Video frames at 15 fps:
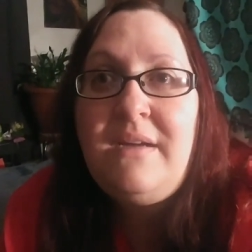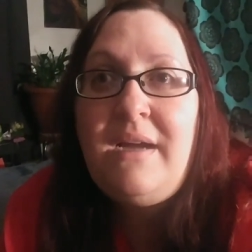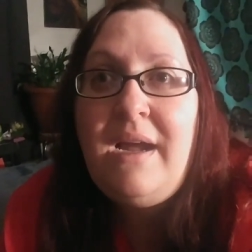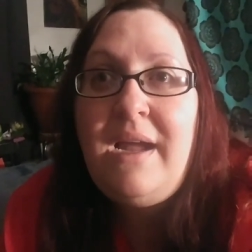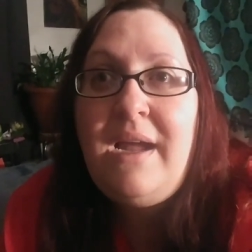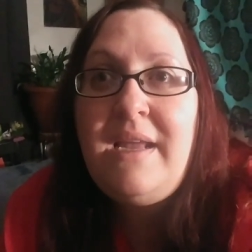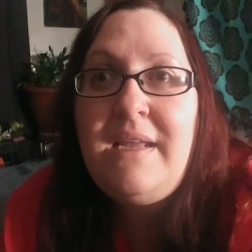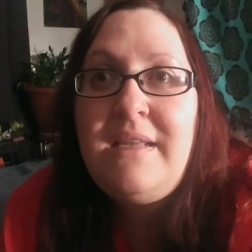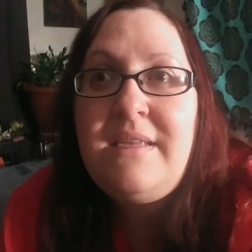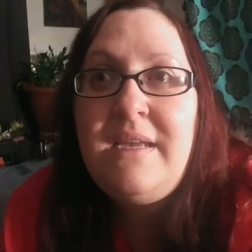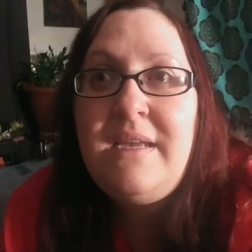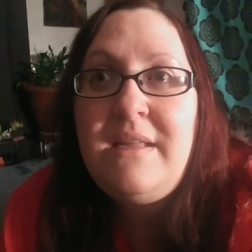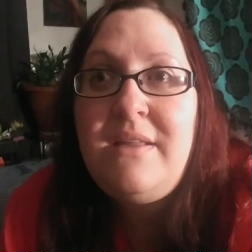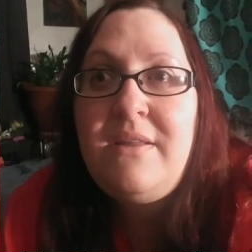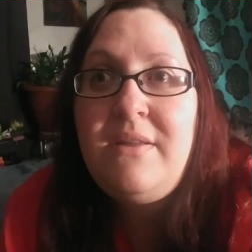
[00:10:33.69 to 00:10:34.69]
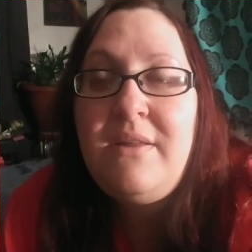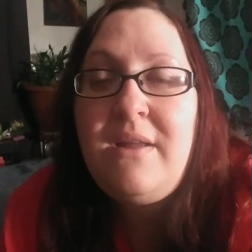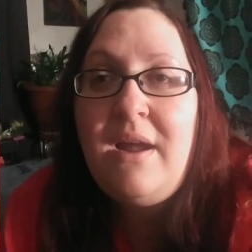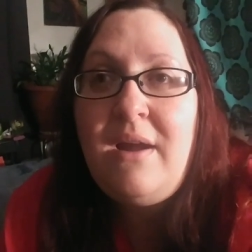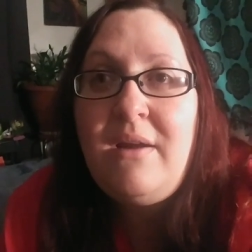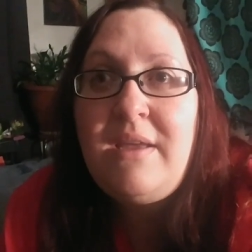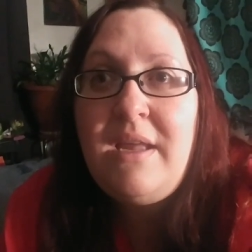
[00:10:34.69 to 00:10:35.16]
I did
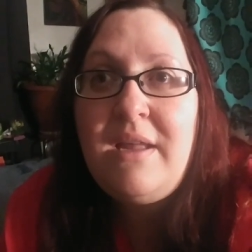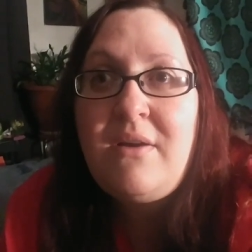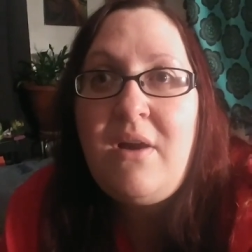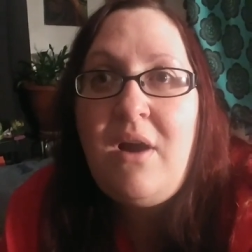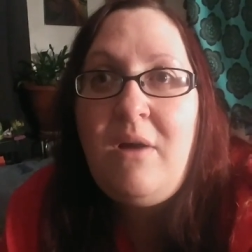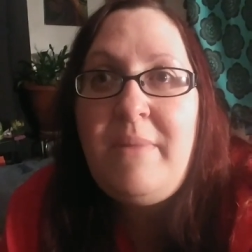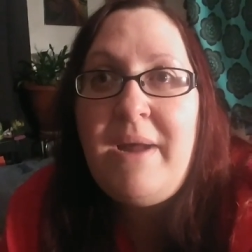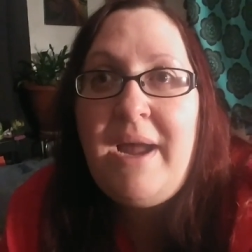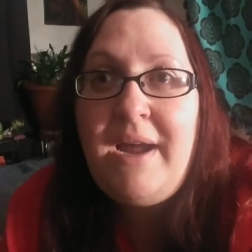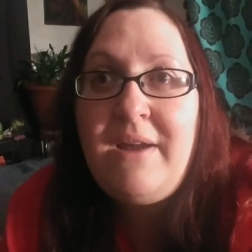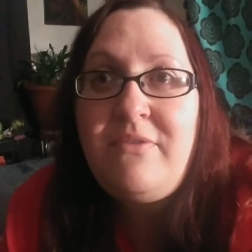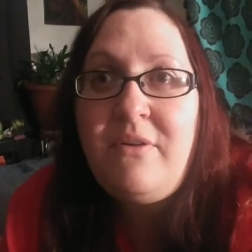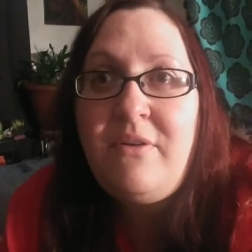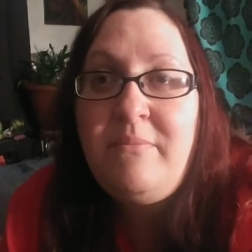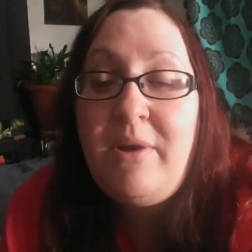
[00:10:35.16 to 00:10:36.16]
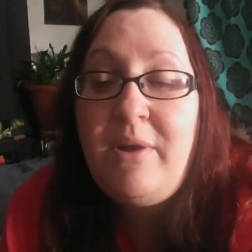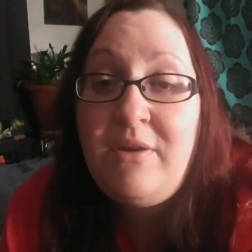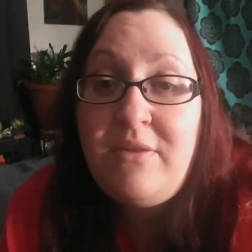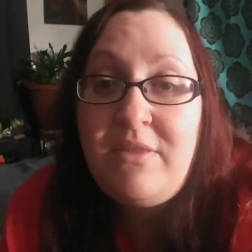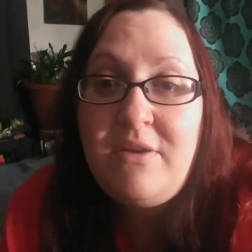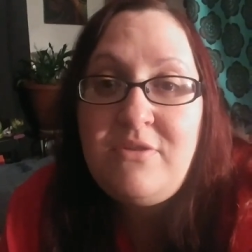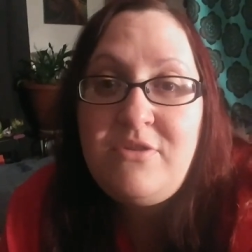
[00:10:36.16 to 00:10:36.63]
get a call back from
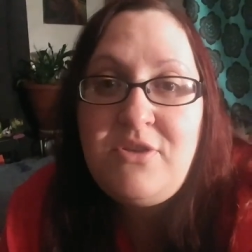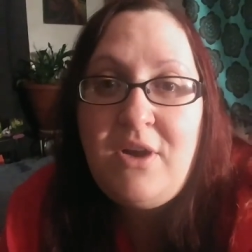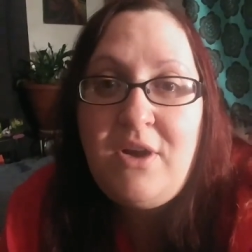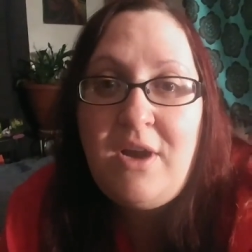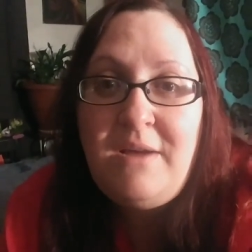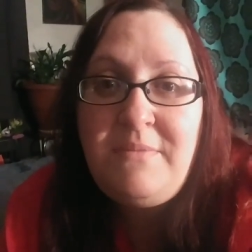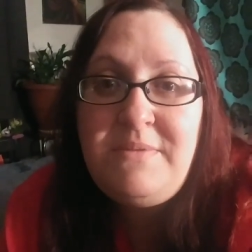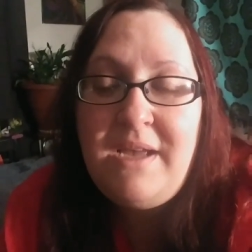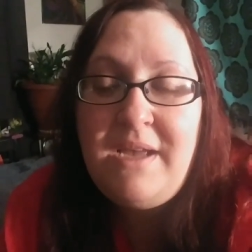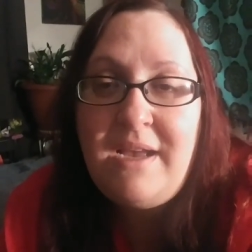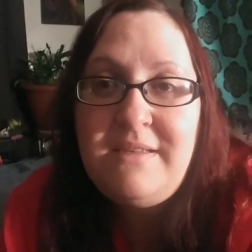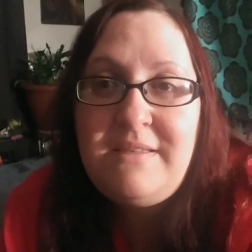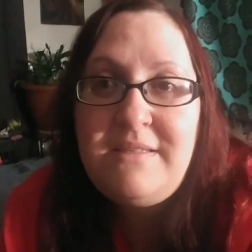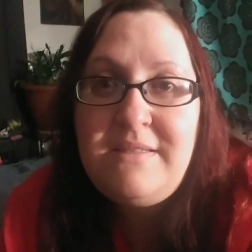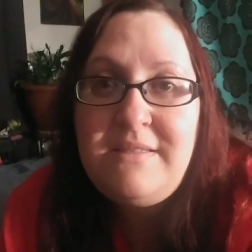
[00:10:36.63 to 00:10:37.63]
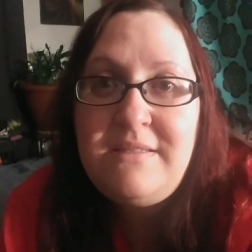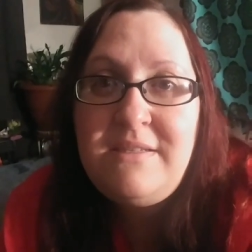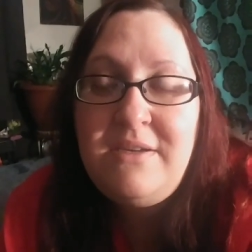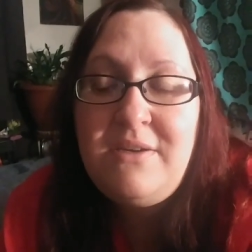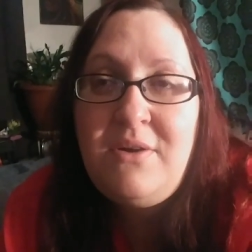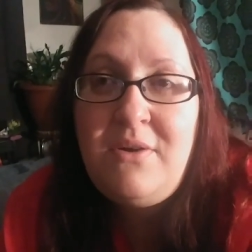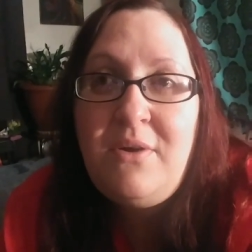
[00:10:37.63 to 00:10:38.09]
both those jobs. I
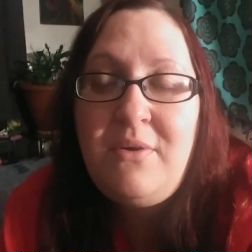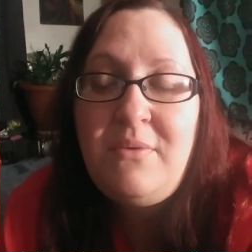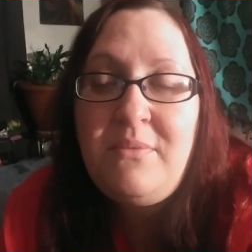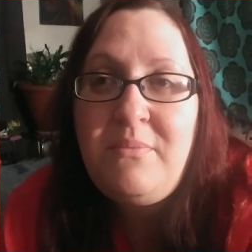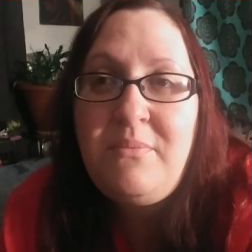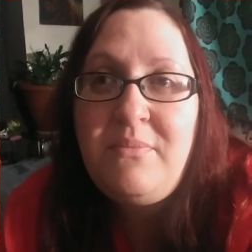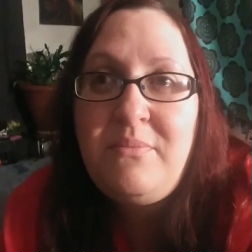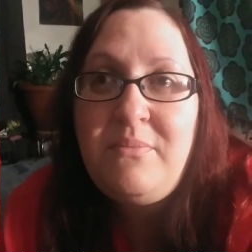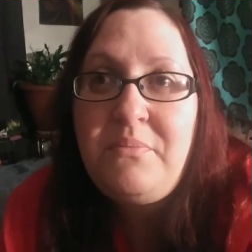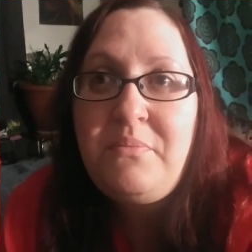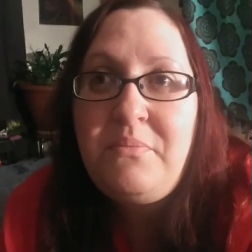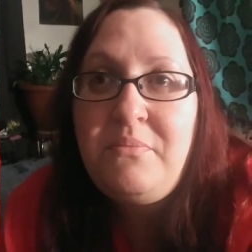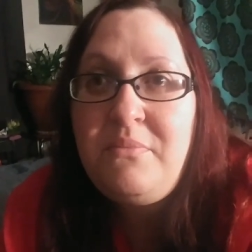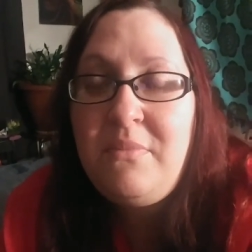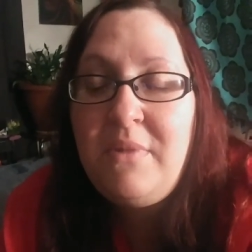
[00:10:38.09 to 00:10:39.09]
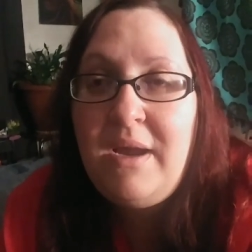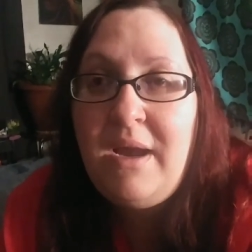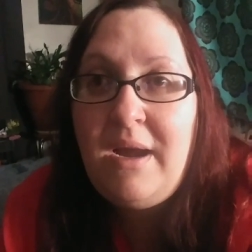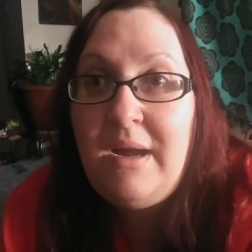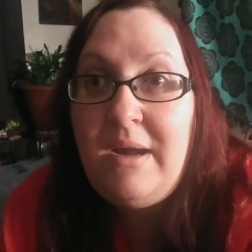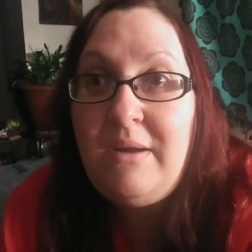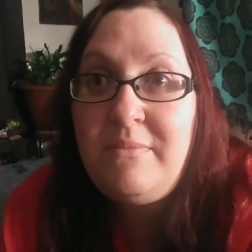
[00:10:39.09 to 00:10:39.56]
still
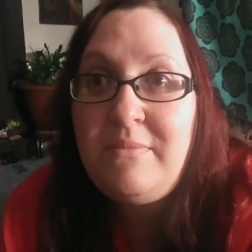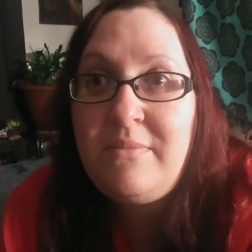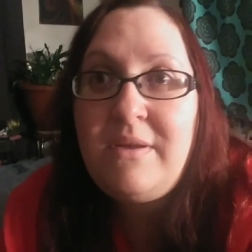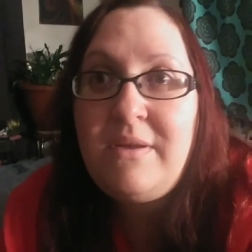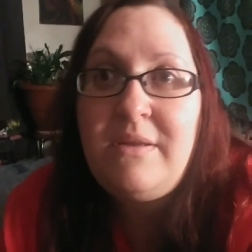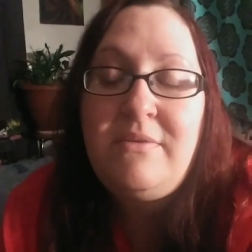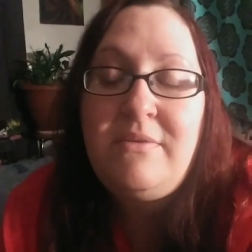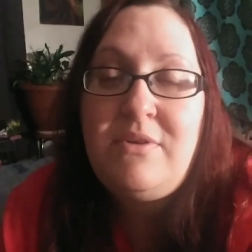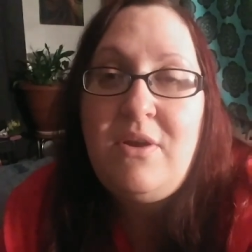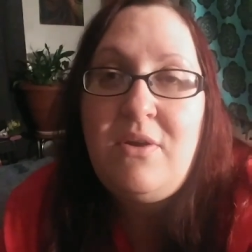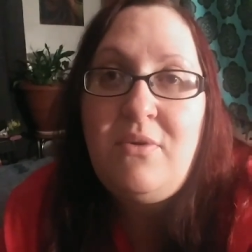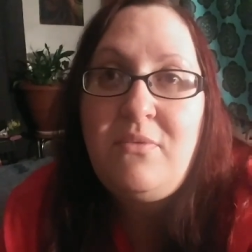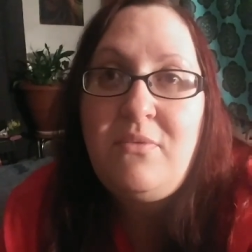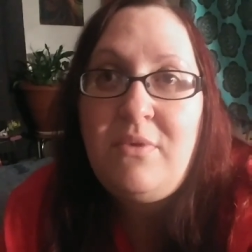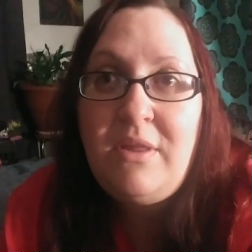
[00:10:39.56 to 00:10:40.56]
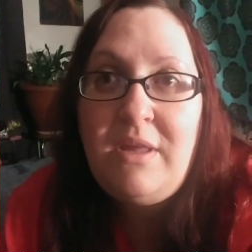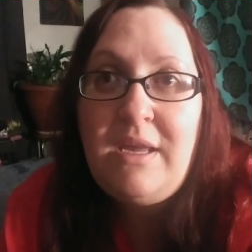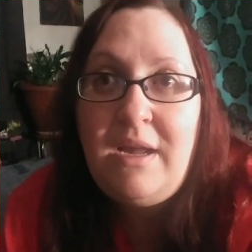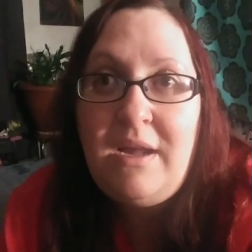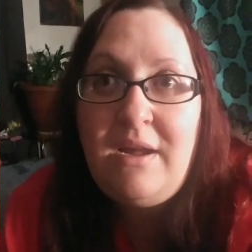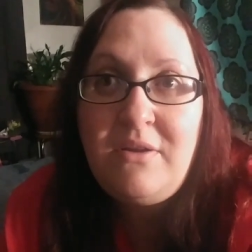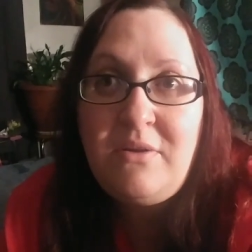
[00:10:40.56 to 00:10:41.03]
don't
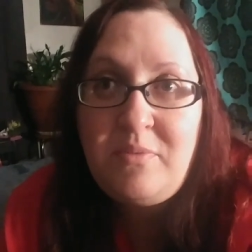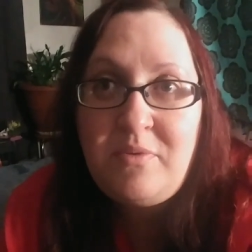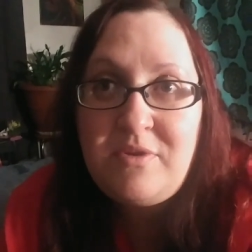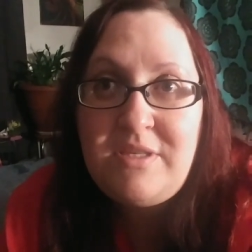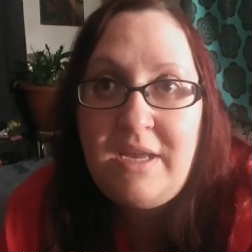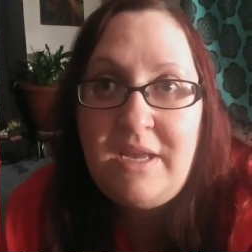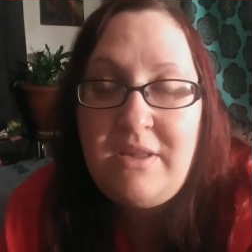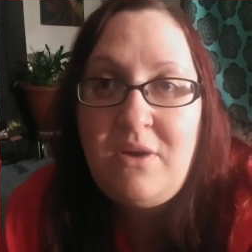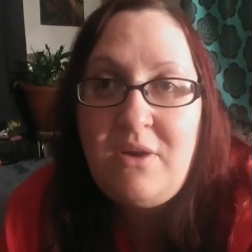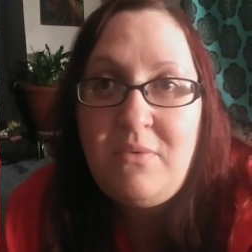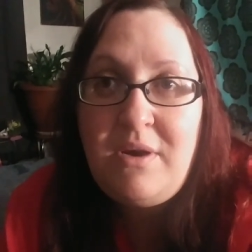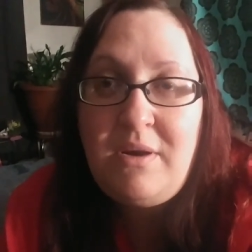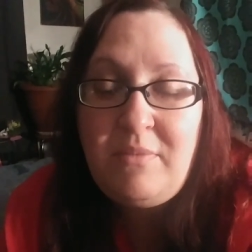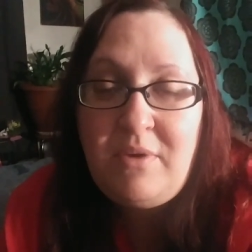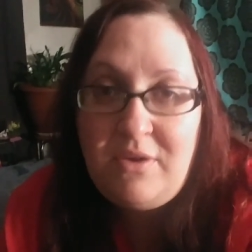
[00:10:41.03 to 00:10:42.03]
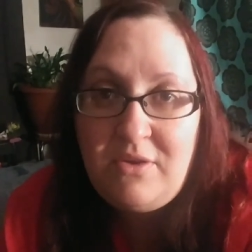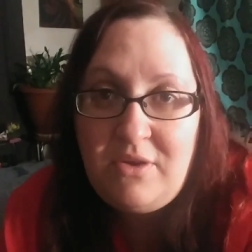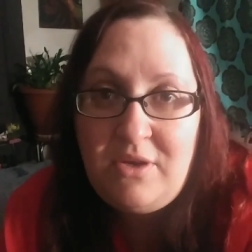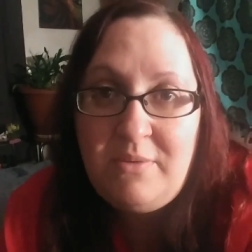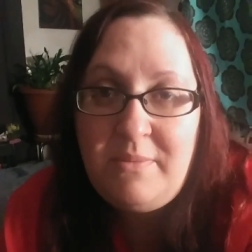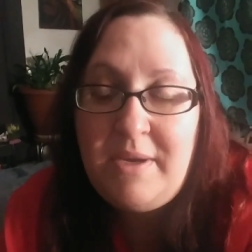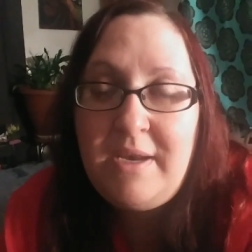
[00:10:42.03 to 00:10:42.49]
really 100% know what I'm
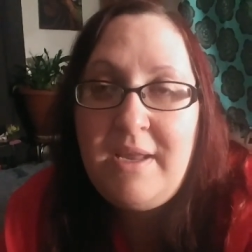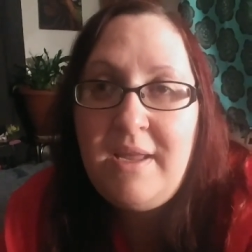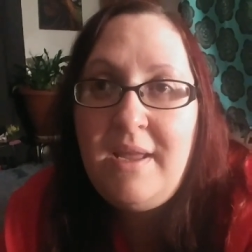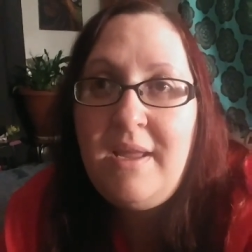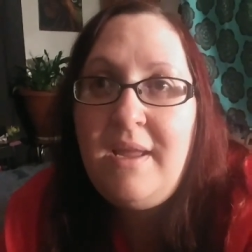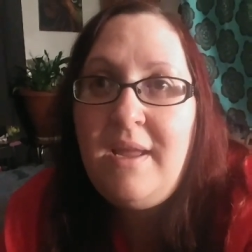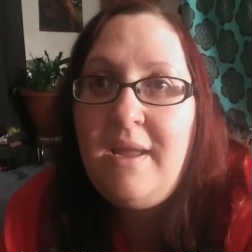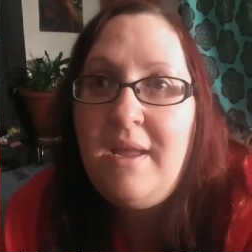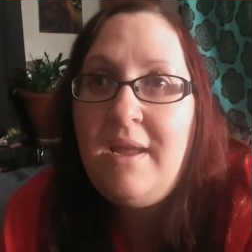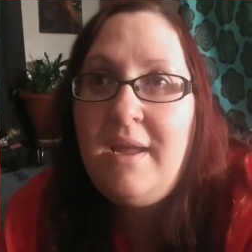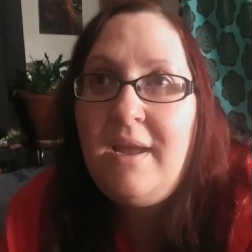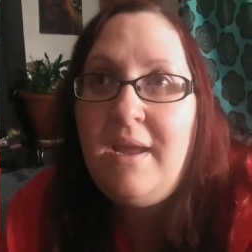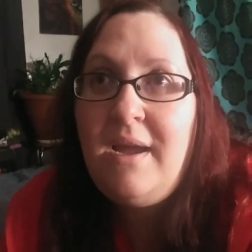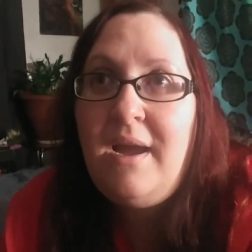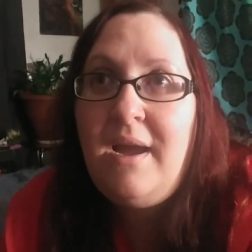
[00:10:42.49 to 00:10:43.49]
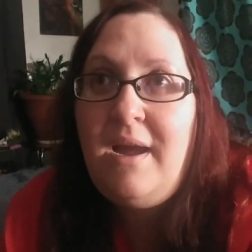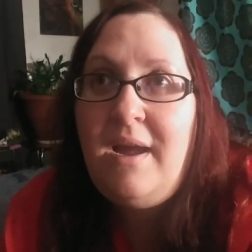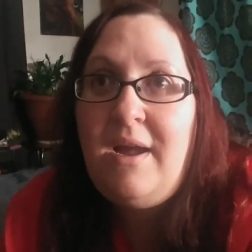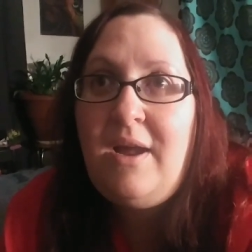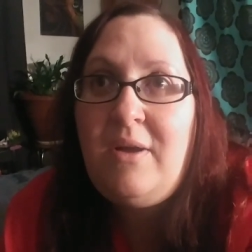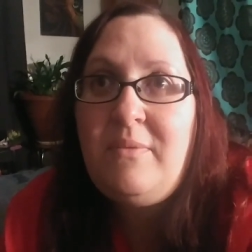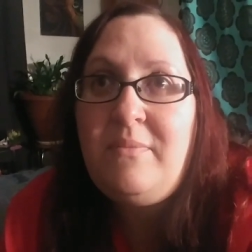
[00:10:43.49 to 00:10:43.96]
going to do, but
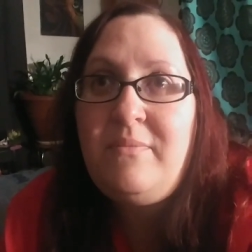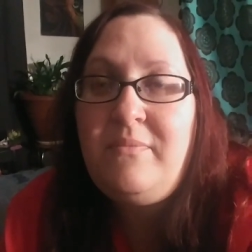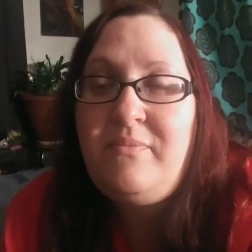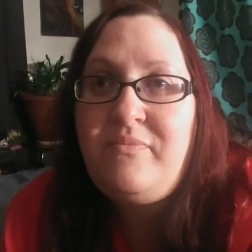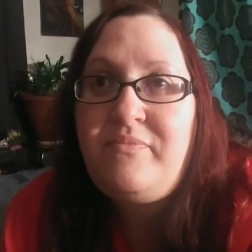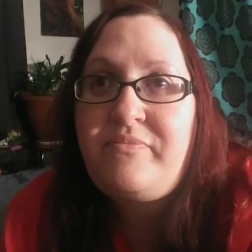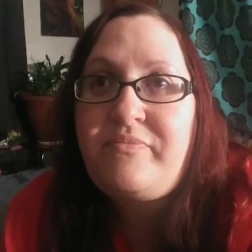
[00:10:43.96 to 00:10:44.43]
I